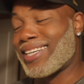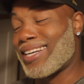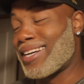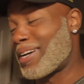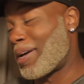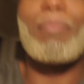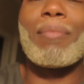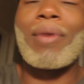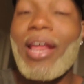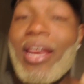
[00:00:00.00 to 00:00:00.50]

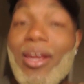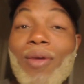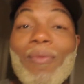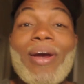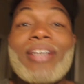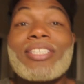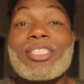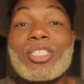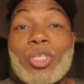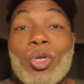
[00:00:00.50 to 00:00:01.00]
Uh, but
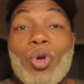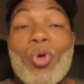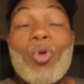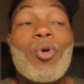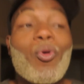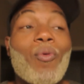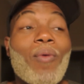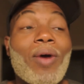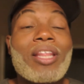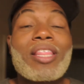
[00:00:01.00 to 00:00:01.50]
anyways, it's
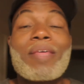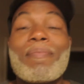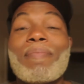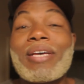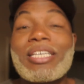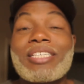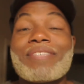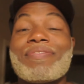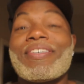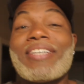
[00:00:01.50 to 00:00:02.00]
cool. One of the
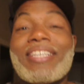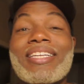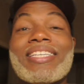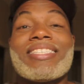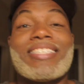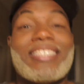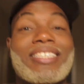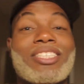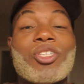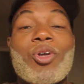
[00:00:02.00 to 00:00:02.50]
best
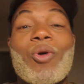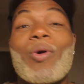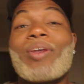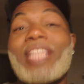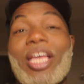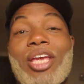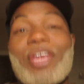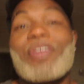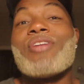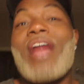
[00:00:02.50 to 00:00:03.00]
feelings is knowing
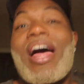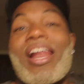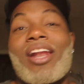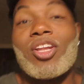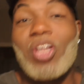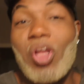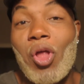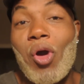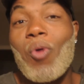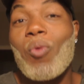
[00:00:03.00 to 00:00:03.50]
that you're not
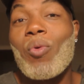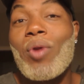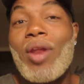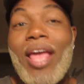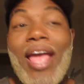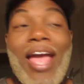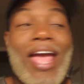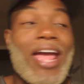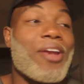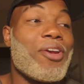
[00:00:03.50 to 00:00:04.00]
alone
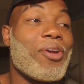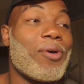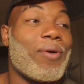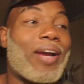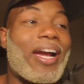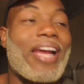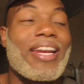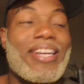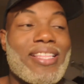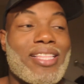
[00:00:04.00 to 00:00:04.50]
and
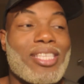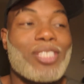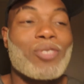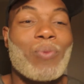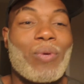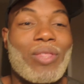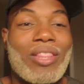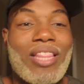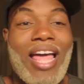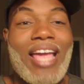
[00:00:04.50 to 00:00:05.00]
knowing I did this
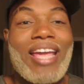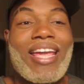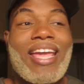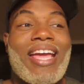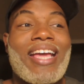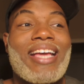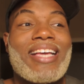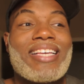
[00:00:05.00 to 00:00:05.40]
with like